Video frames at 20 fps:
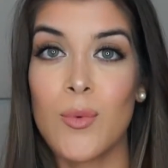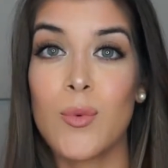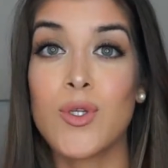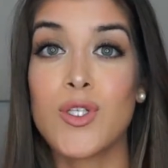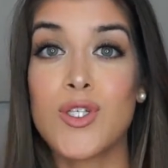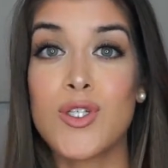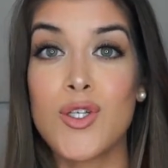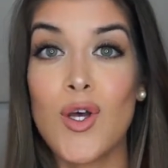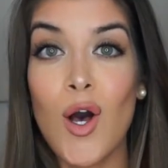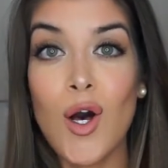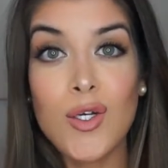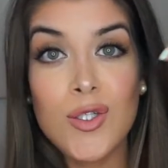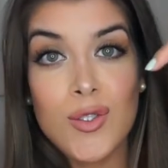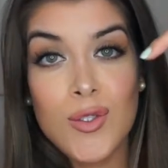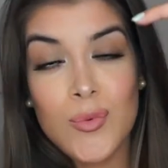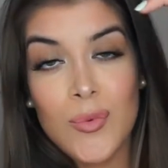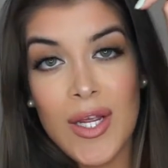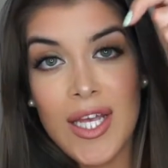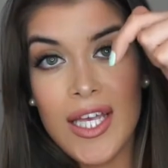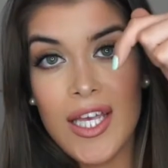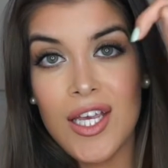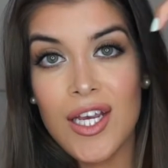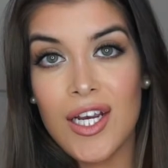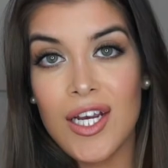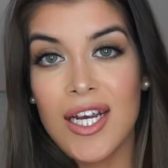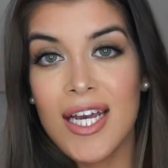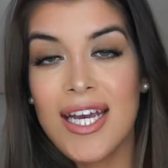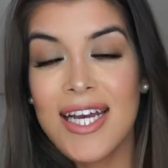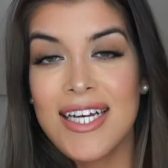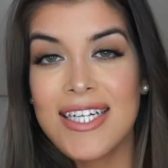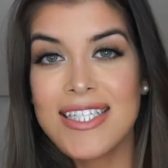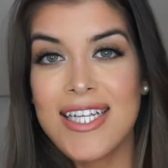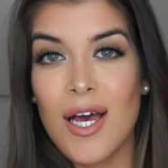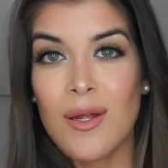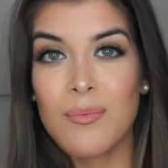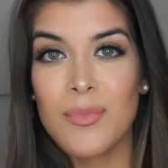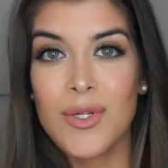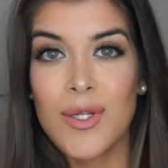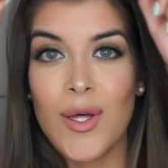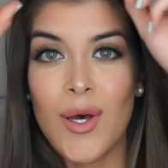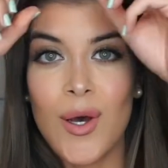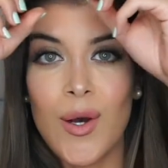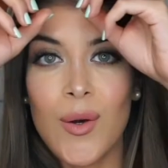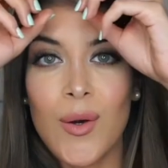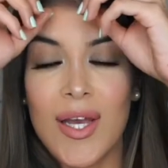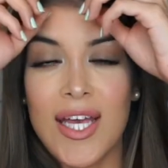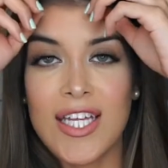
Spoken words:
which is also right here down below.